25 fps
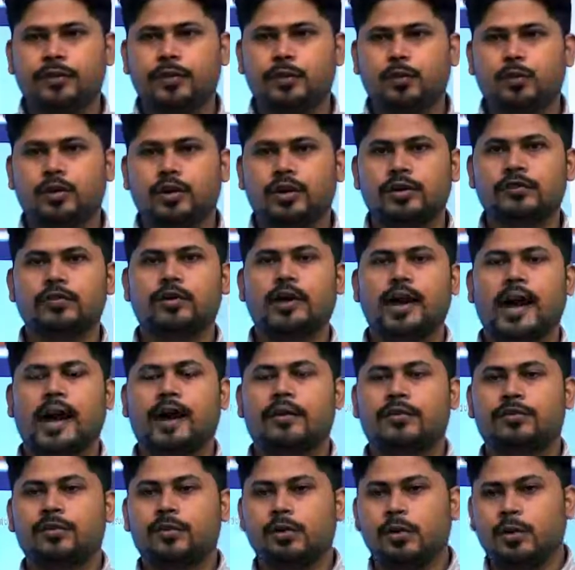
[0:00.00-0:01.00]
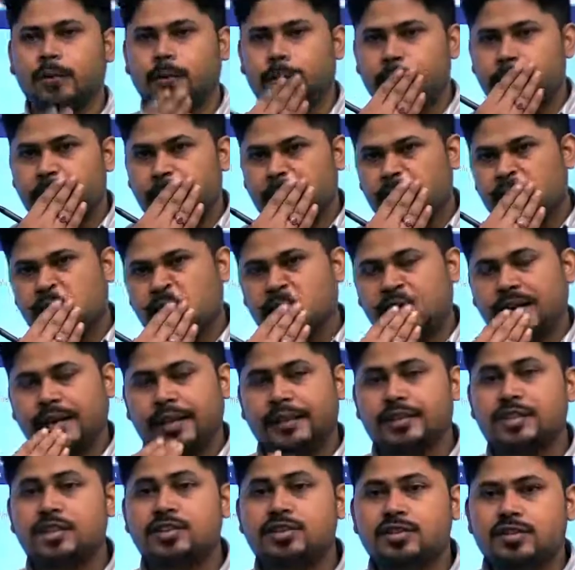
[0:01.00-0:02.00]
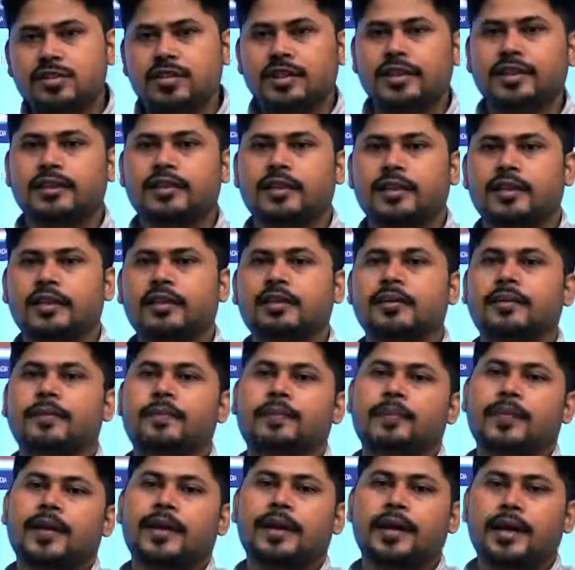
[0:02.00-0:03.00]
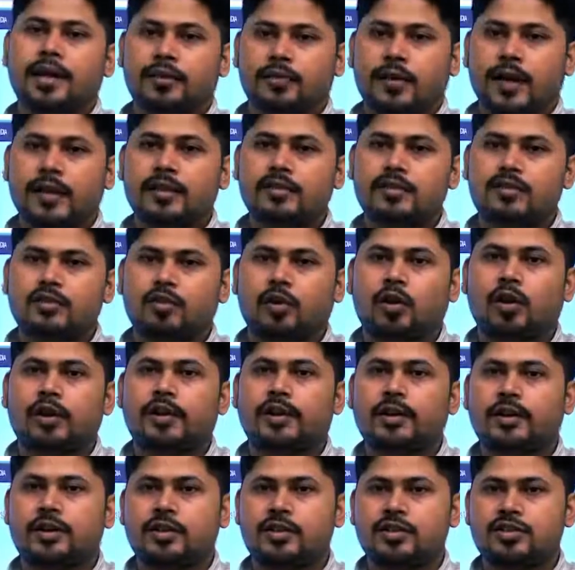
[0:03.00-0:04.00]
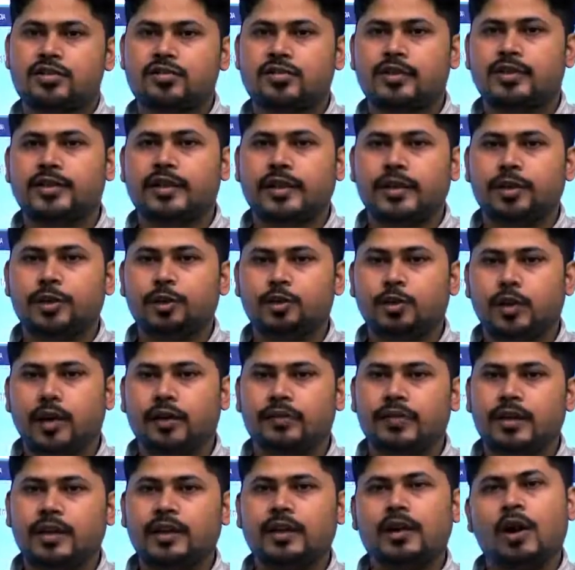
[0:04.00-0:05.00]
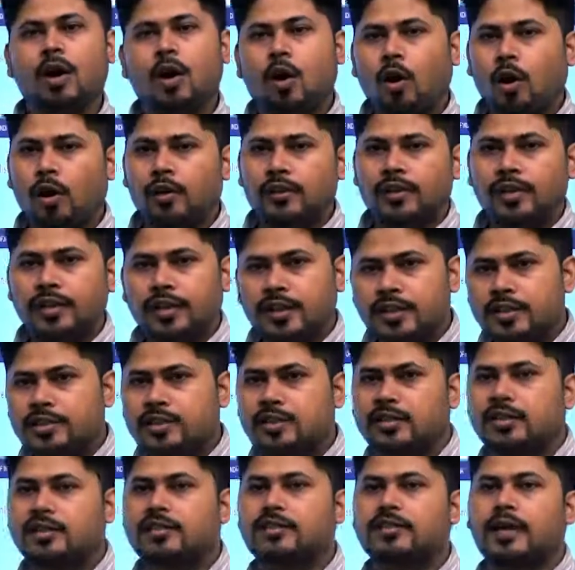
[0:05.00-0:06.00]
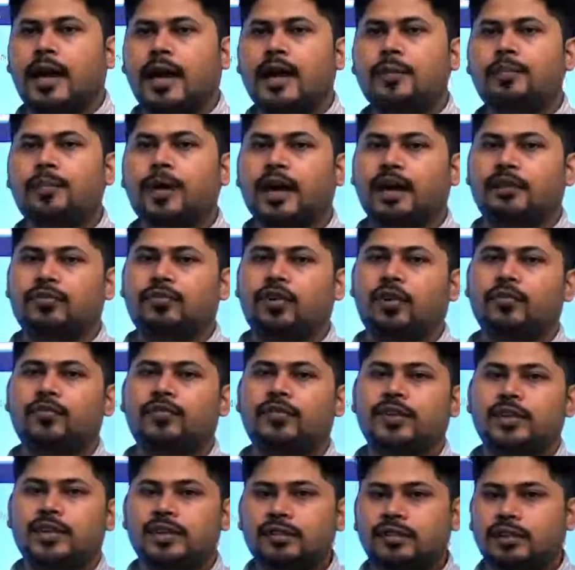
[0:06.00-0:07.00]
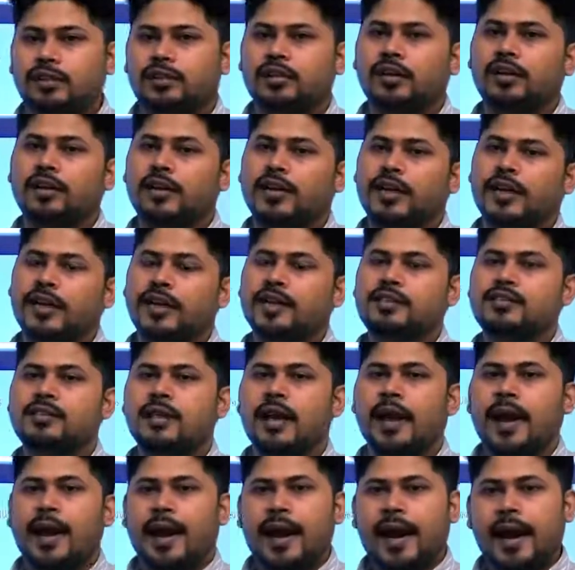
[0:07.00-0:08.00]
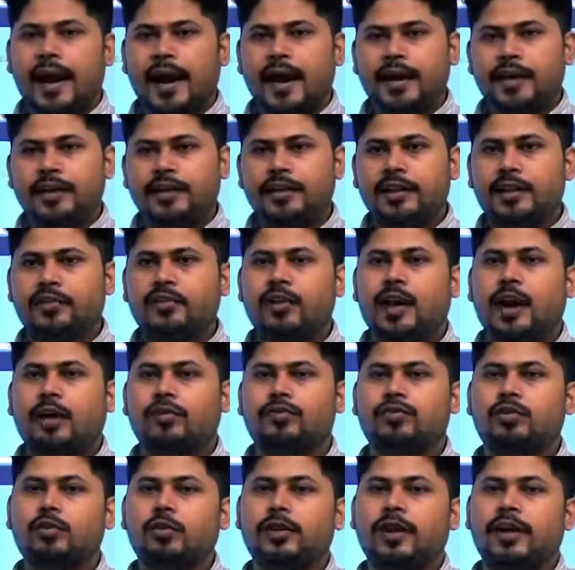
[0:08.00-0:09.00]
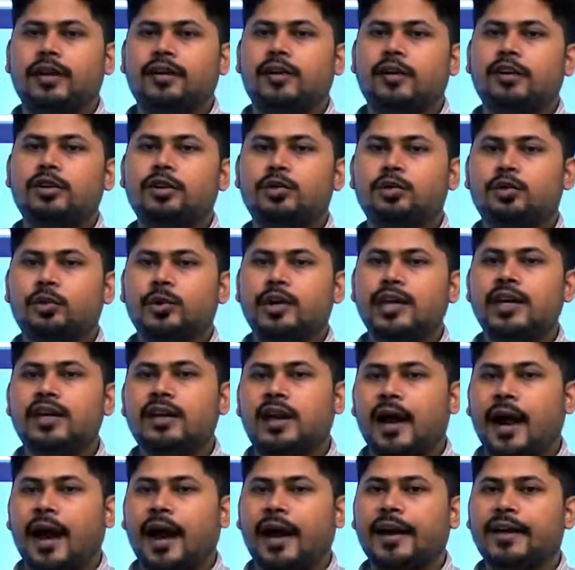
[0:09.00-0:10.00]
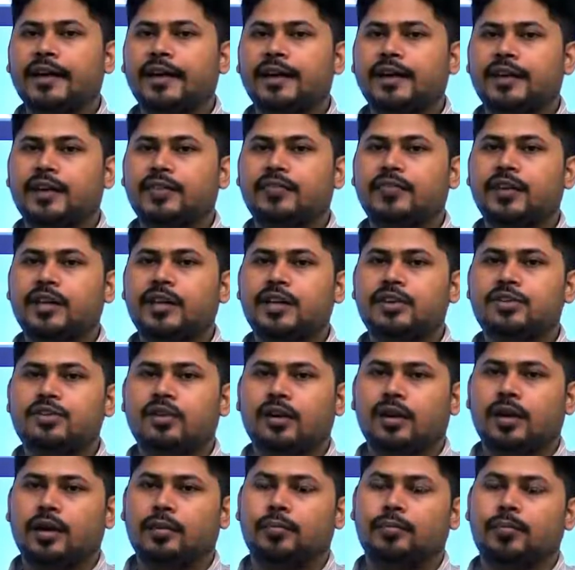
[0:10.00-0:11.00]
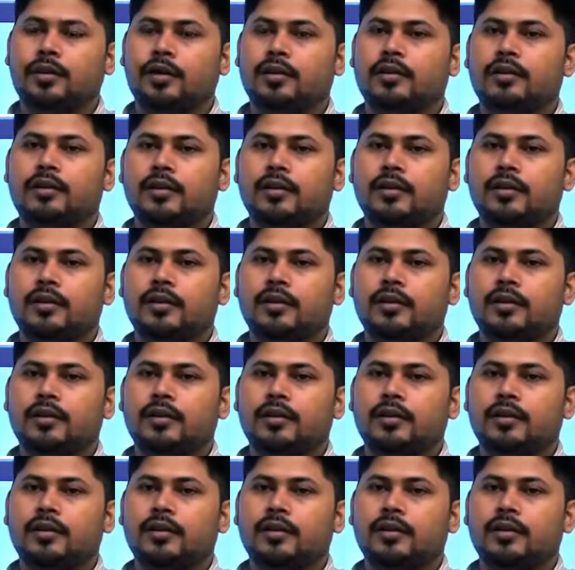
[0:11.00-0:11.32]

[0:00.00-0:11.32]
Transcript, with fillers: owner will have to register their device or register their UAV on the Digital Sky Platform within the 30 days, and they will have to get a unique identification number.